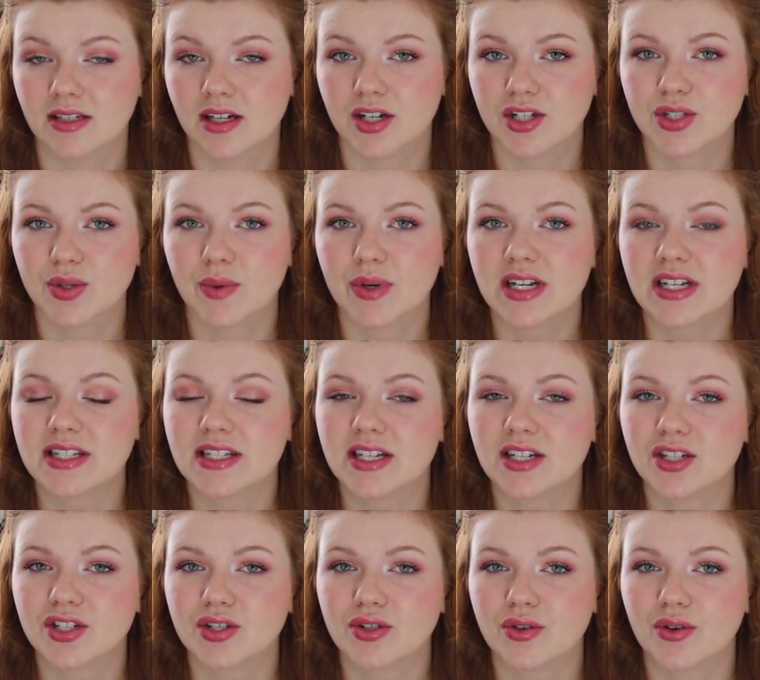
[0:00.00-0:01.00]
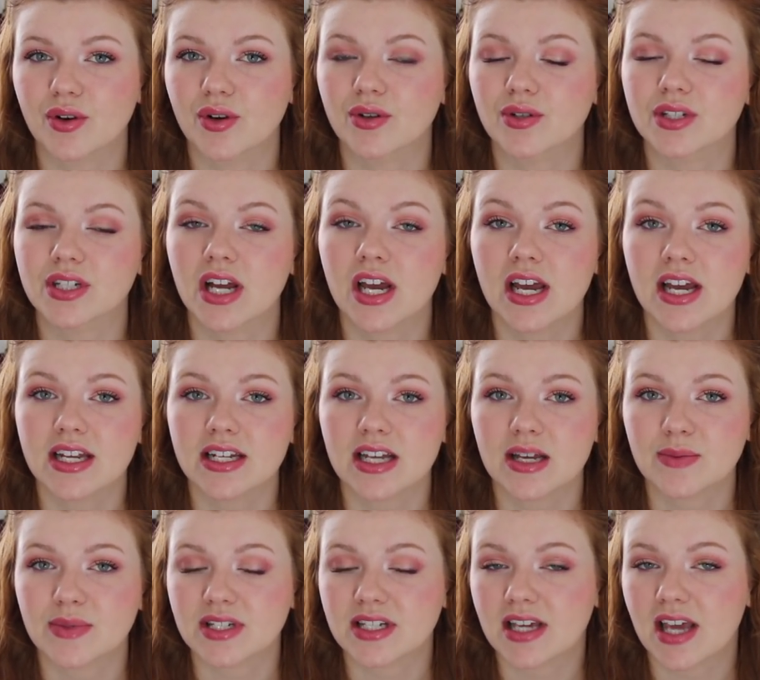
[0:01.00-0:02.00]
A 26 year old
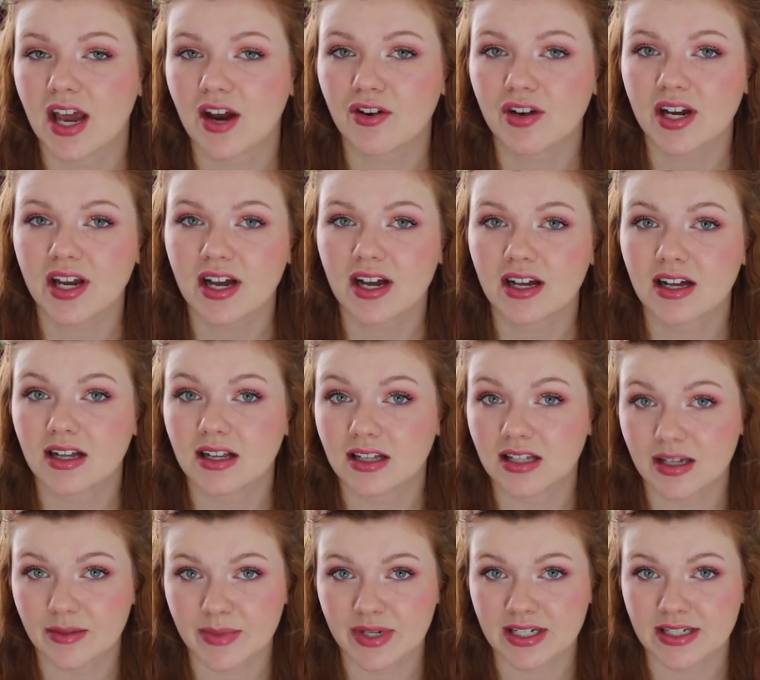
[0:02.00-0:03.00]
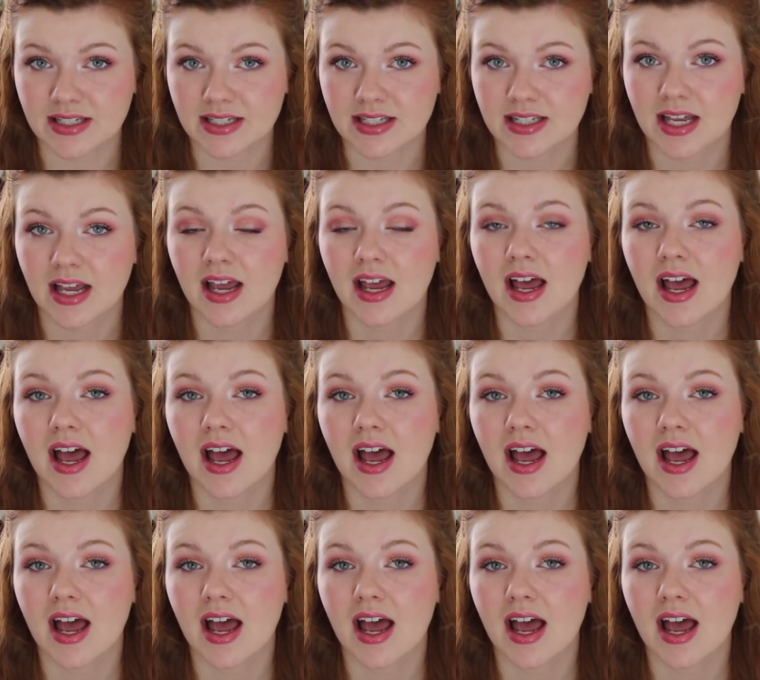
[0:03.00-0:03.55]
named Gary Clemens